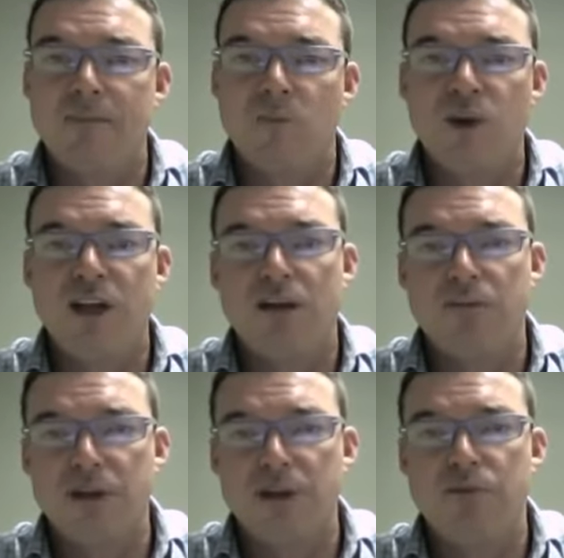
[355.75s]
we can
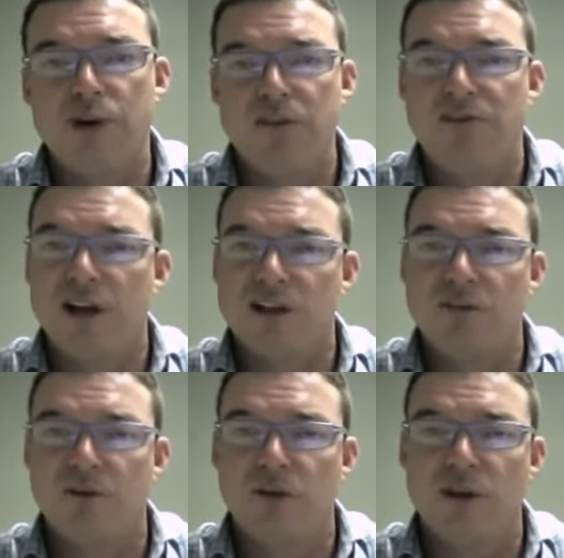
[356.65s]
be pretty
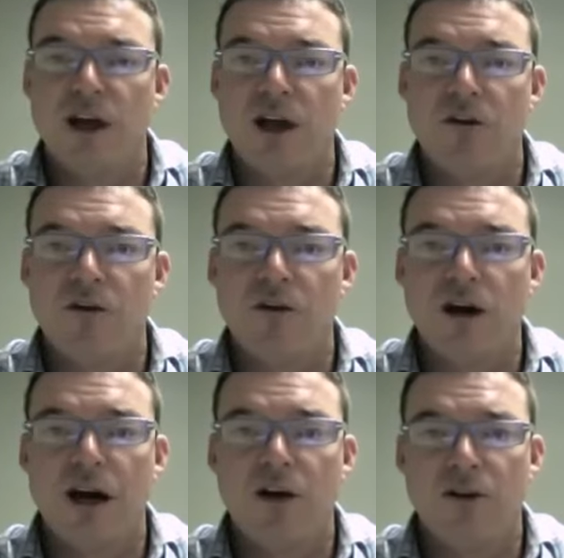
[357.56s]
flexible with
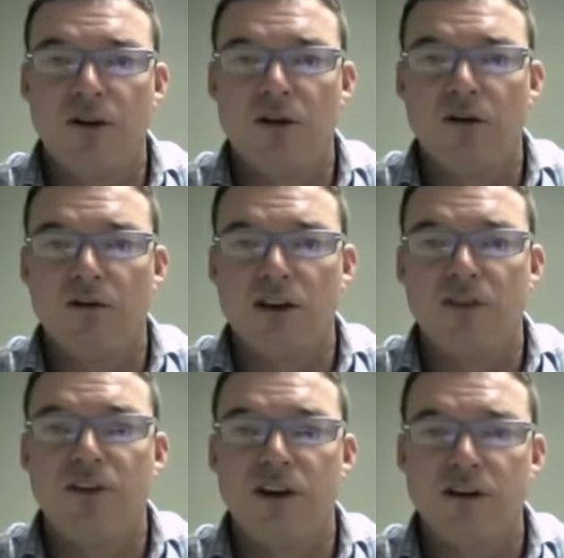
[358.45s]
how they're
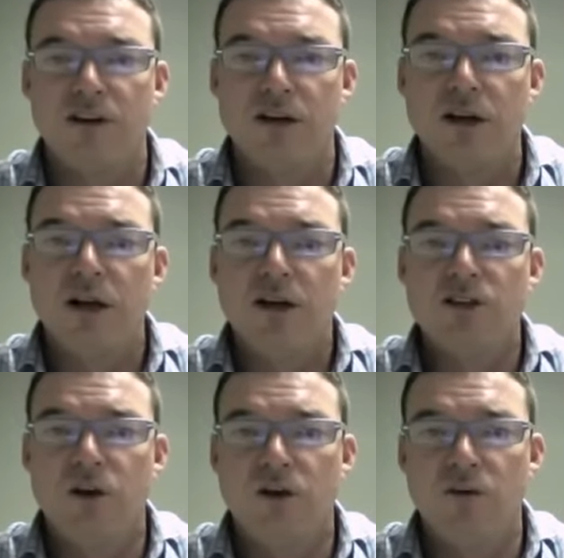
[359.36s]
configured.
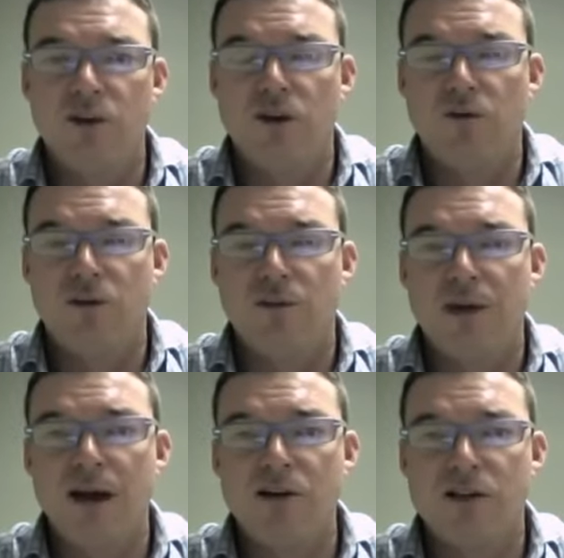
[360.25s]
So, the
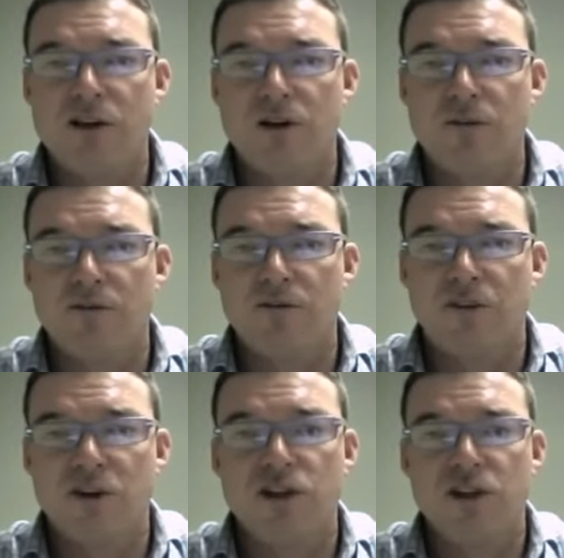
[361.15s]
batteries are
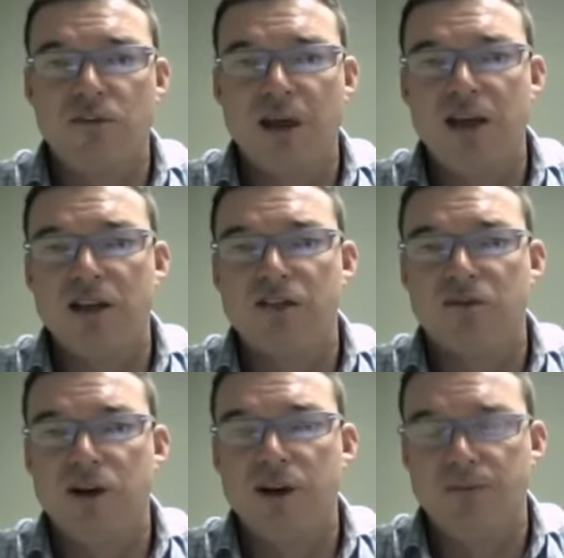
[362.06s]
virtually
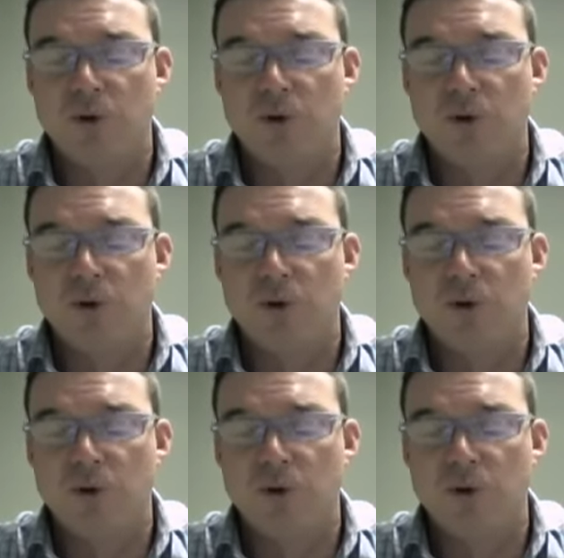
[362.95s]
maintenance-free,